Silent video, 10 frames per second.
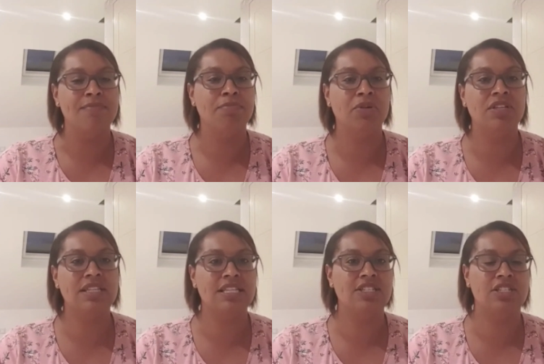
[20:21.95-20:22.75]
but
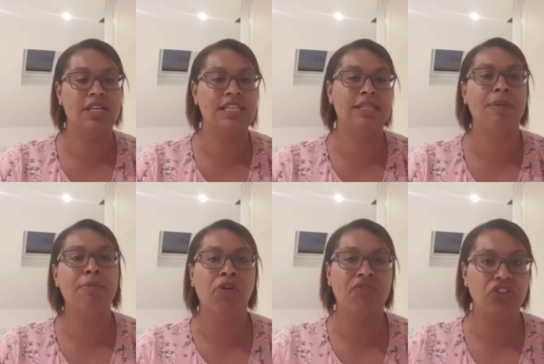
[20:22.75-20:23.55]
it's a bit
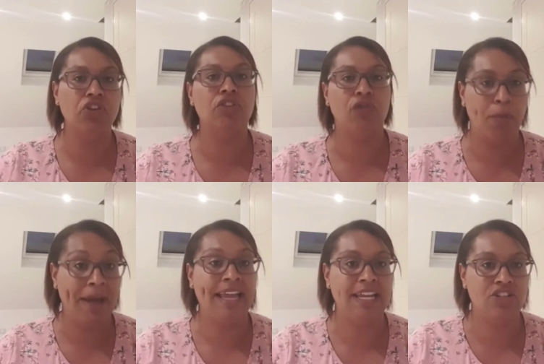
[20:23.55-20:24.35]
more of a useful
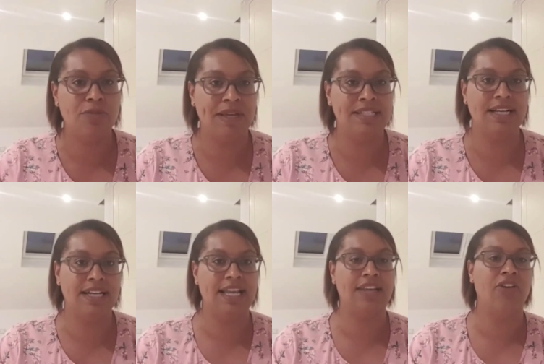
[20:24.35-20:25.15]
page
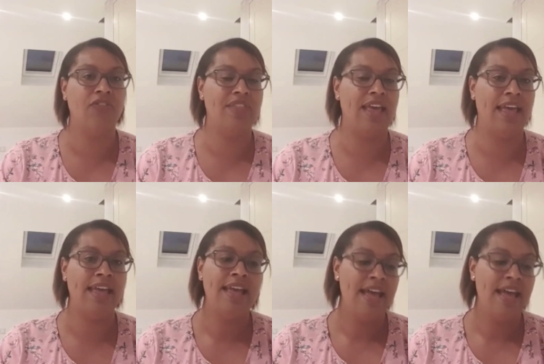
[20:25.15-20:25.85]
basically on there.